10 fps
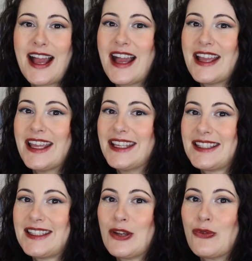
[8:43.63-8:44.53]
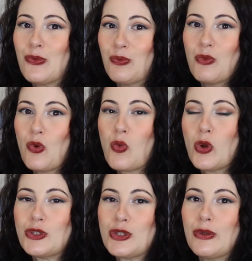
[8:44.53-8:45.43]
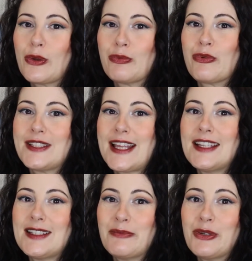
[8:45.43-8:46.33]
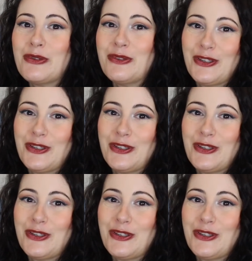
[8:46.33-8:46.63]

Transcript: I still want to look presentable,